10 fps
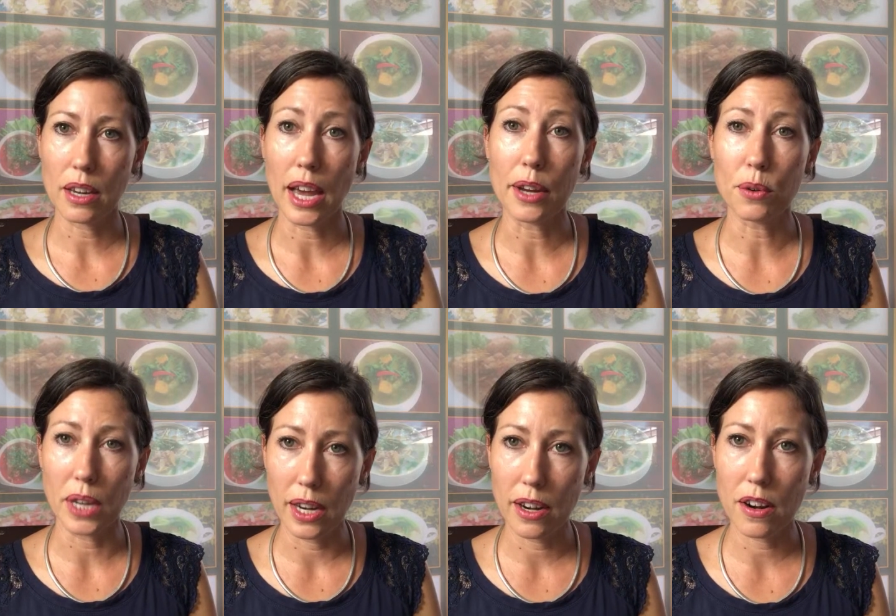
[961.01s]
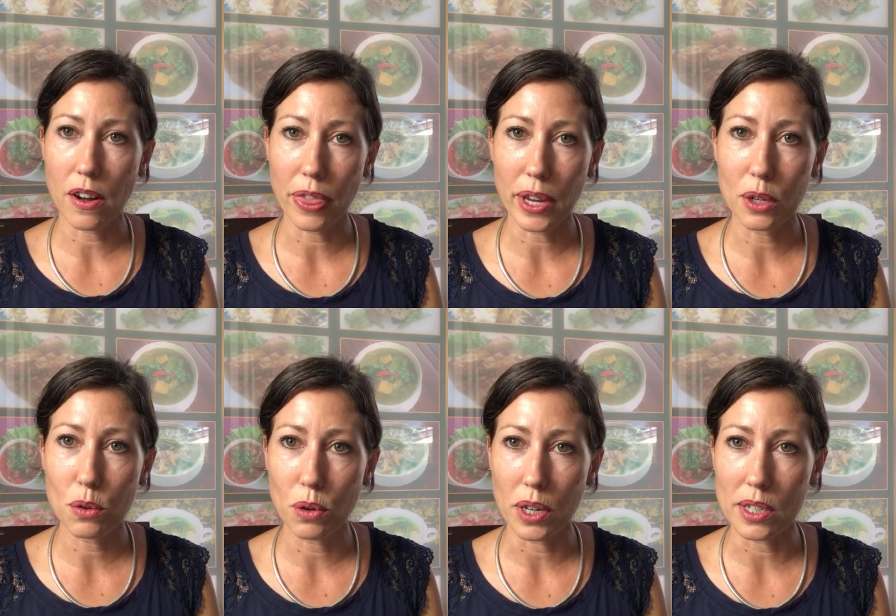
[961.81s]
I created an online
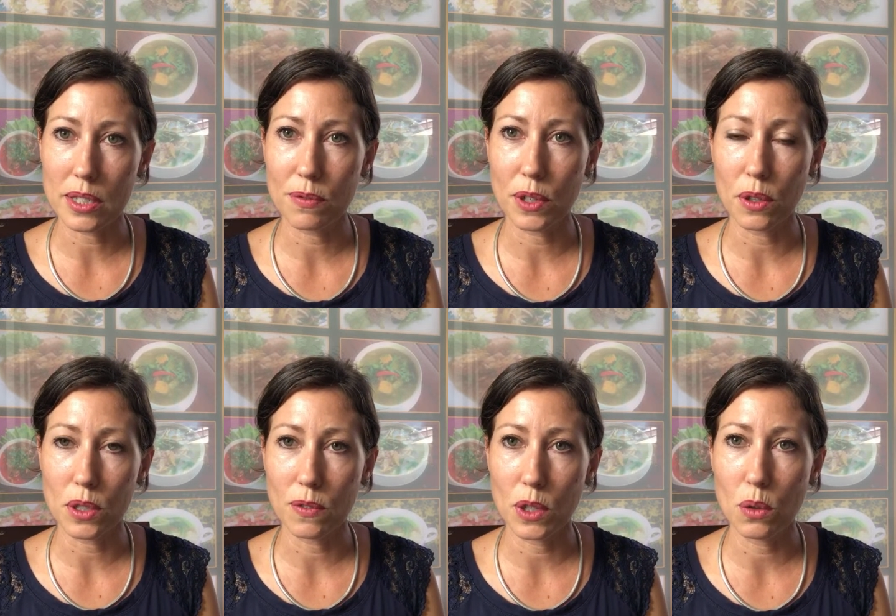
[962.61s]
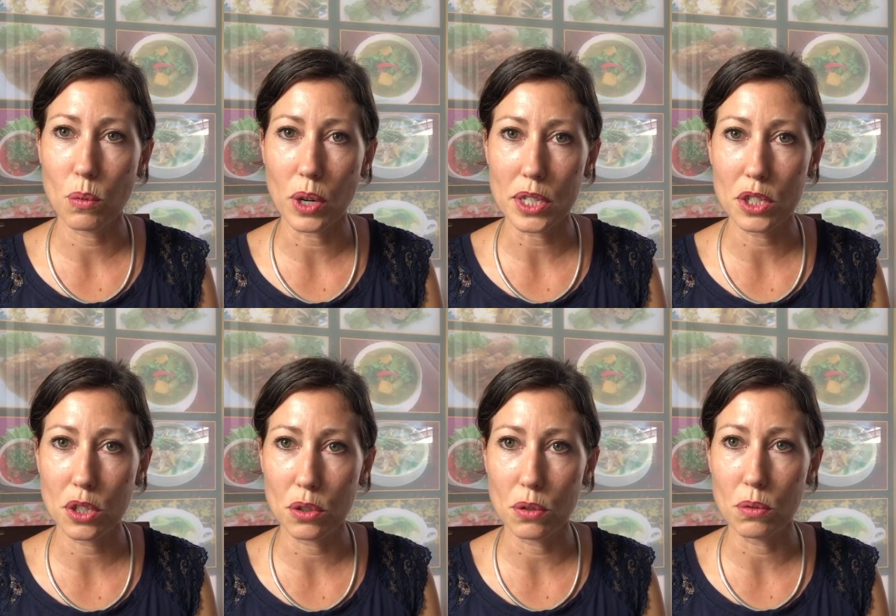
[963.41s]
course for those of you who want
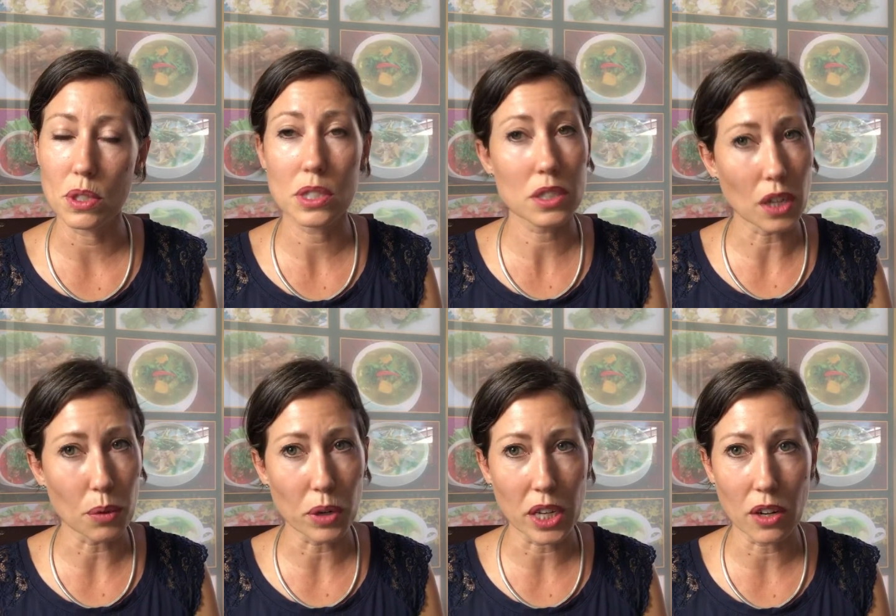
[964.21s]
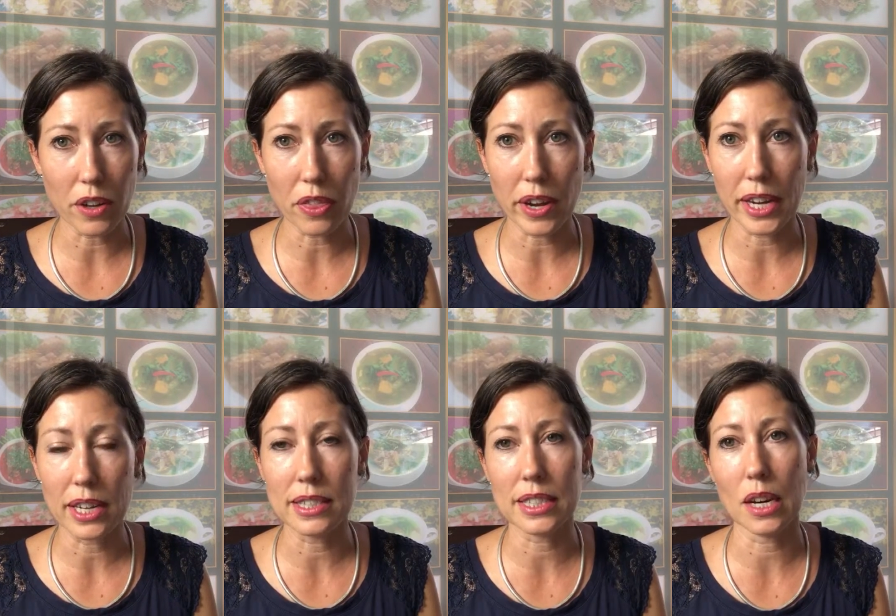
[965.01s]
to start working online
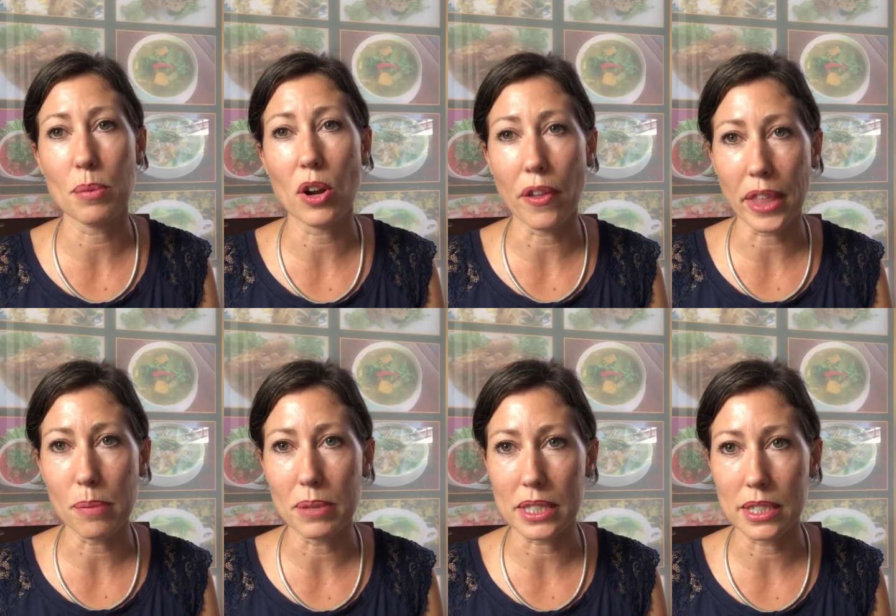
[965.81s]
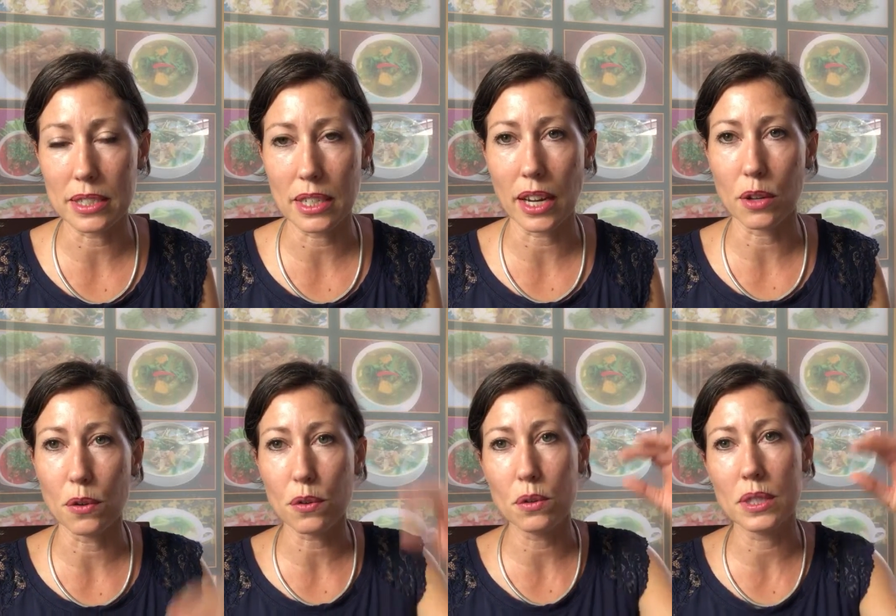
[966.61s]
and set up an online business. And I go
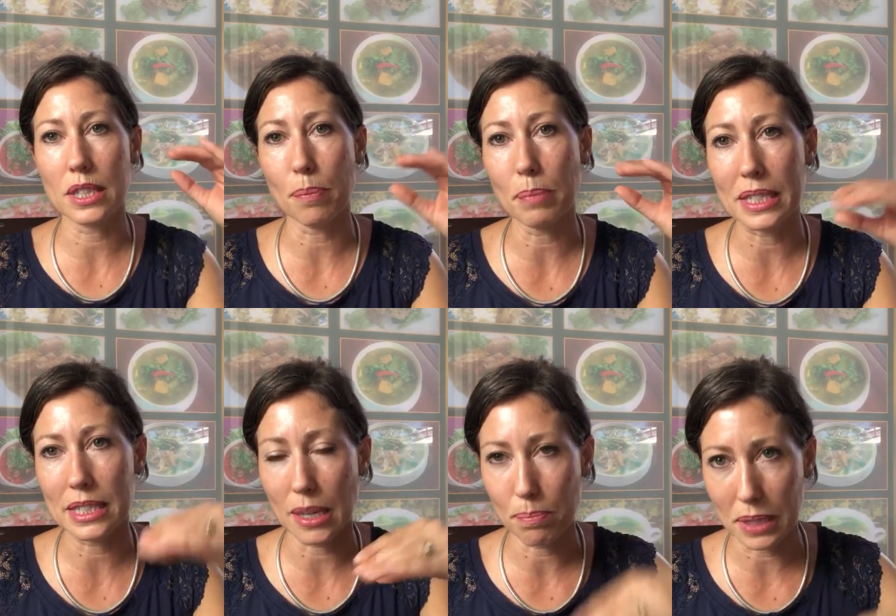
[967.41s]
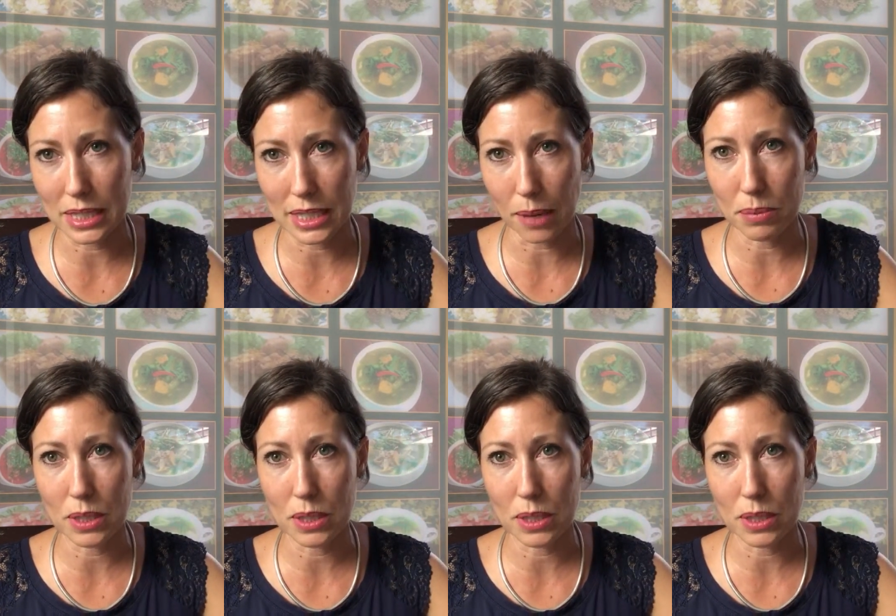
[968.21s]
through step by step by step.